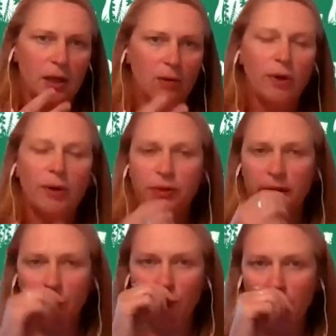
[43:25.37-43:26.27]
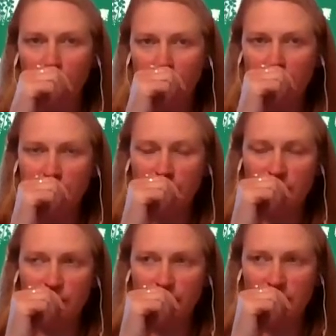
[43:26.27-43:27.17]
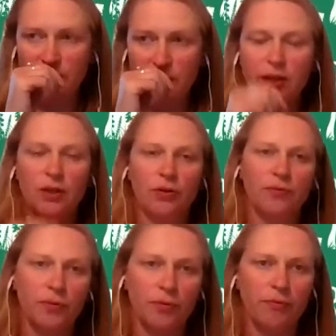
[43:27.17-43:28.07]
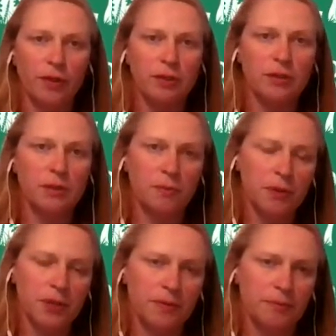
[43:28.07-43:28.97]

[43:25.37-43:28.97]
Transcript: where would you suggest that they go for advice and support?